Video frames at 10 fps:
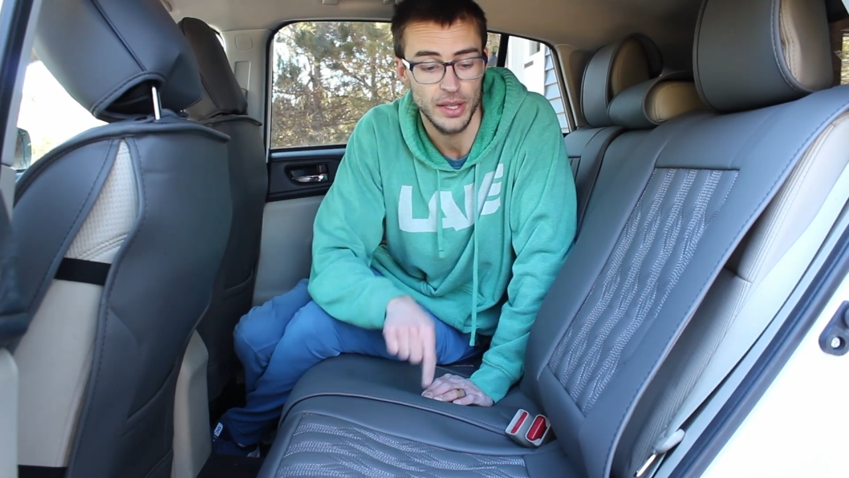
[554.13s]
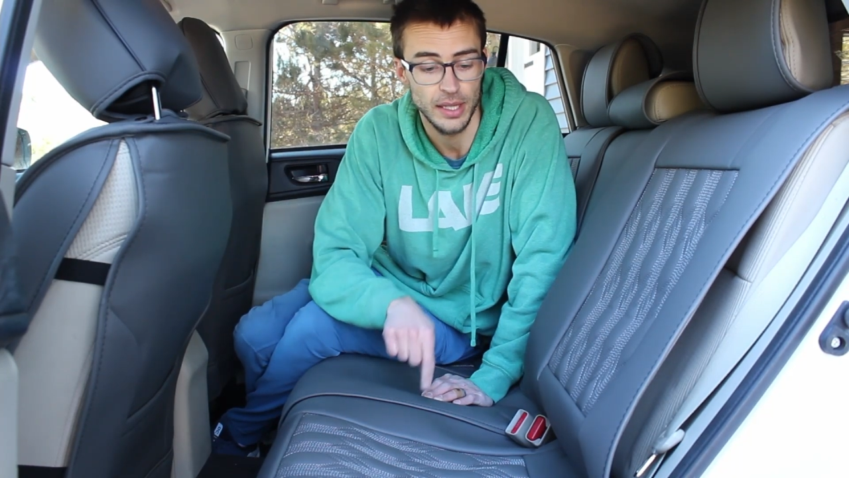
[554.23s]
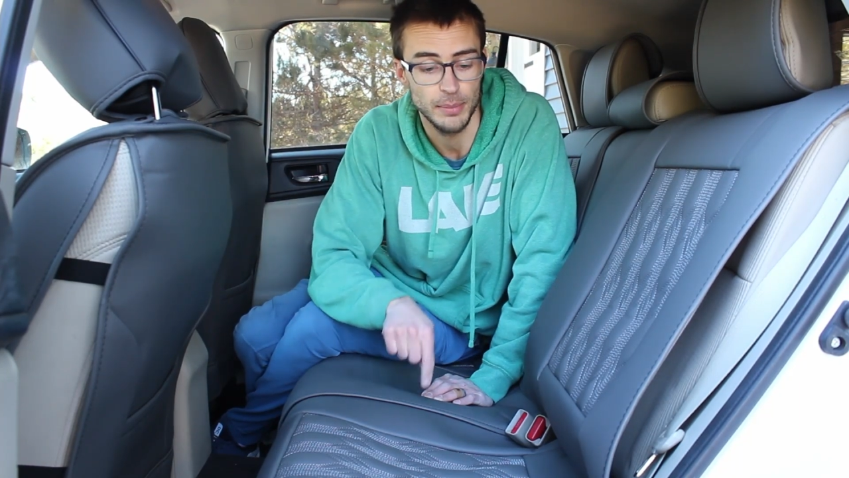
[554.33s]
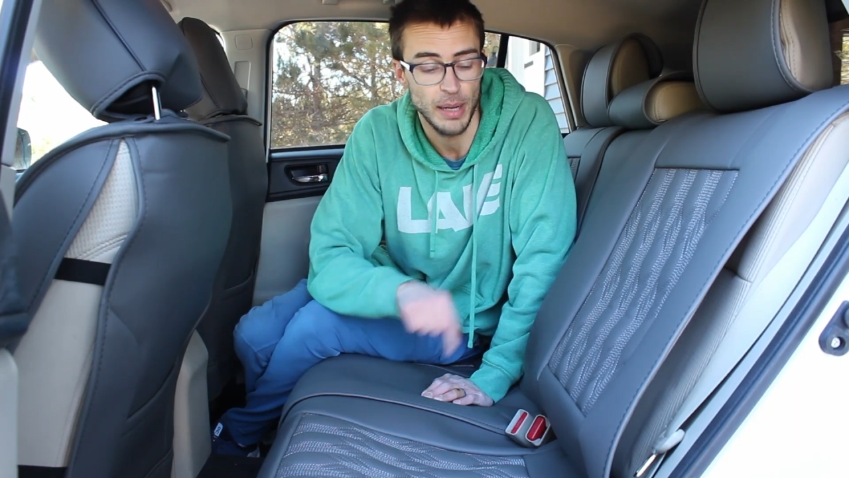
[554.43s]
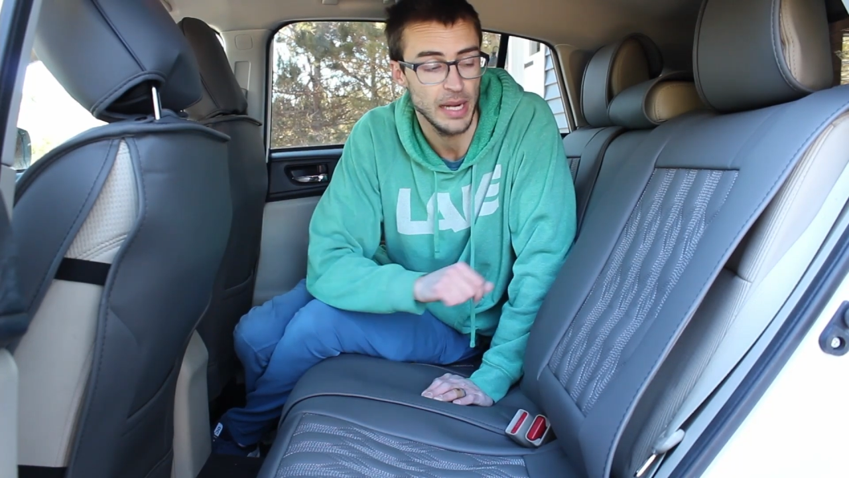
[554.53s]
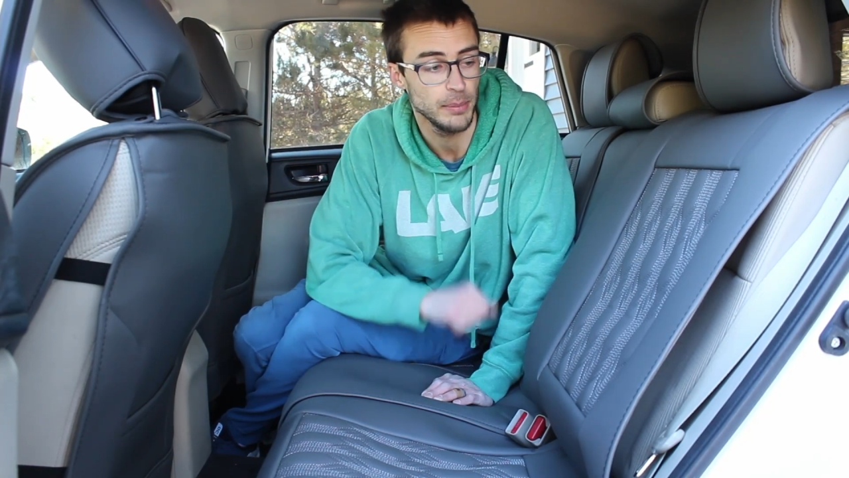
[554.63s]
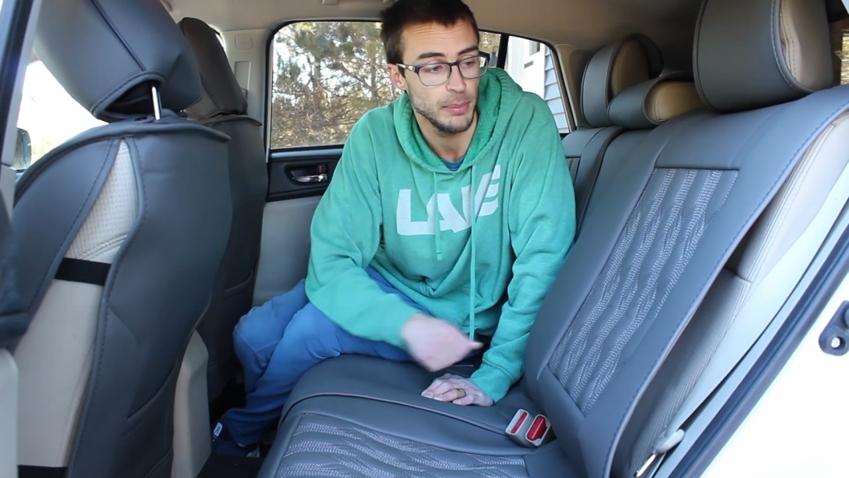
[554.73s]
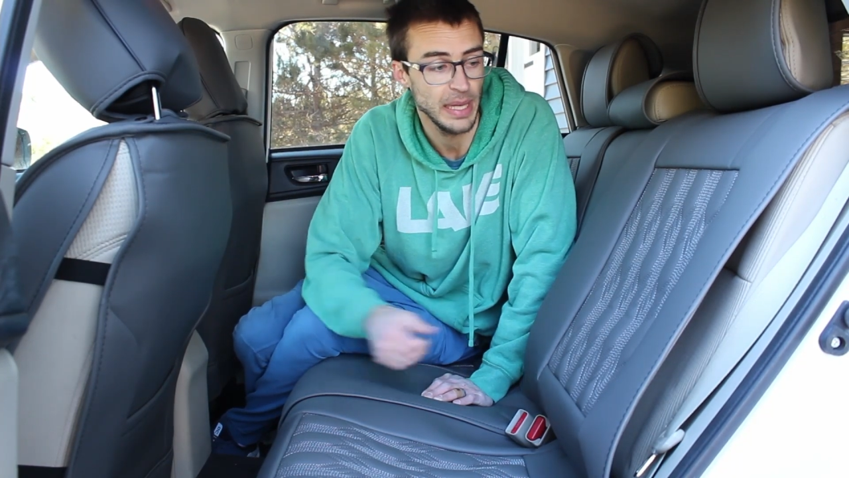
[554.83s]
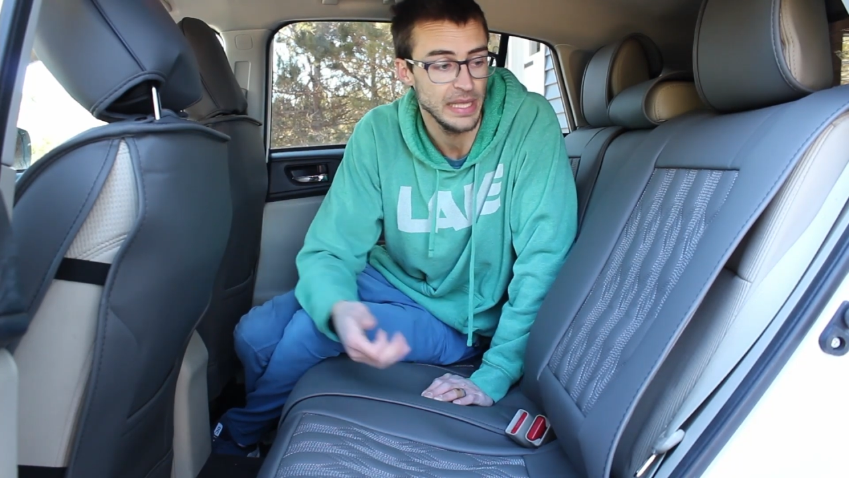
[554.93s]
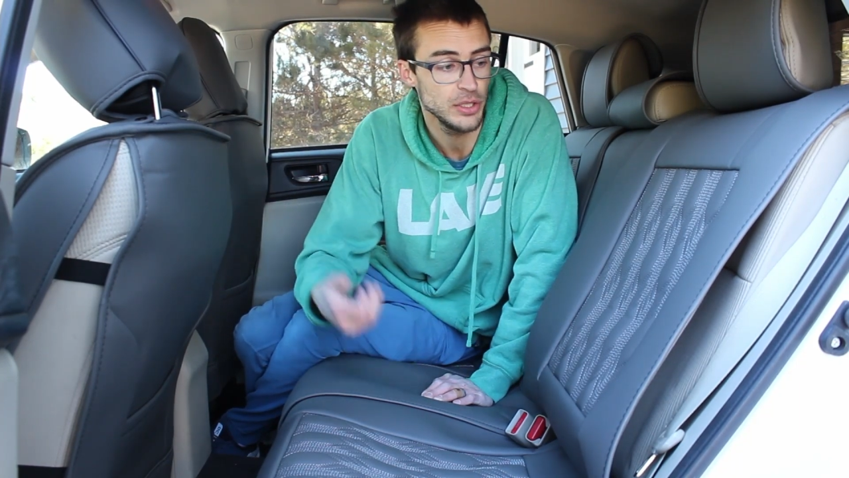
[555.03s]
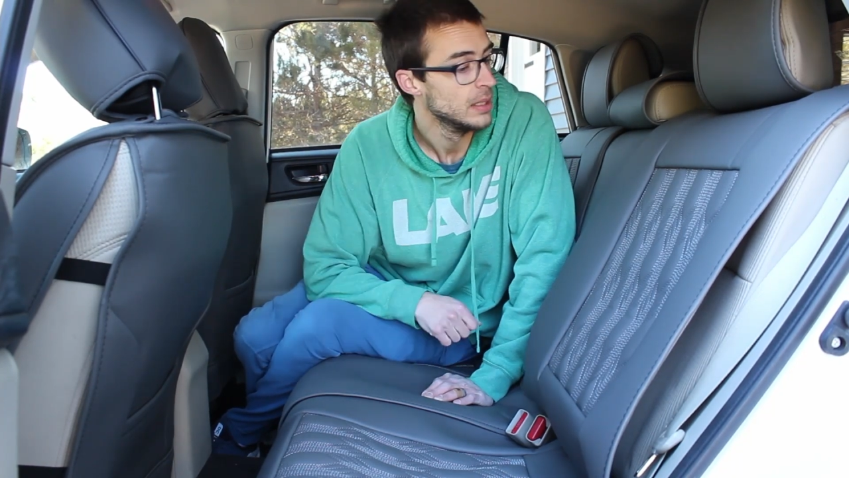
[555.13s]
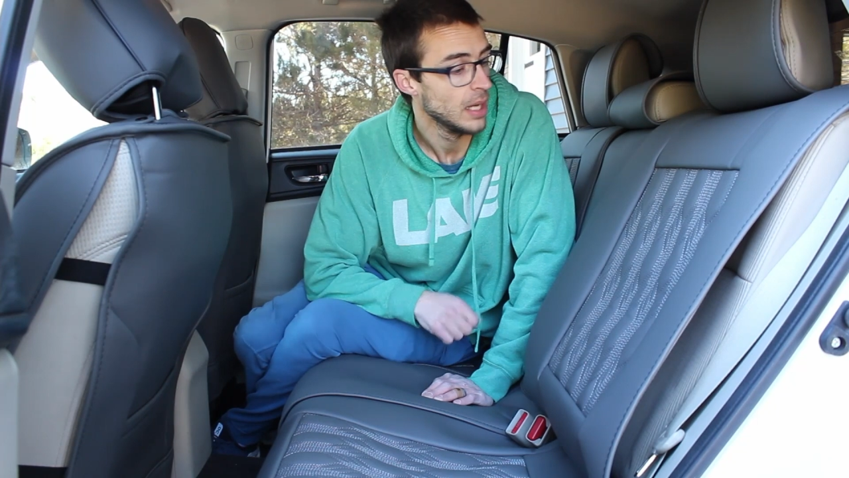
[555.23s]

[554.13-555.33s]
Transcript: than the bottom bench.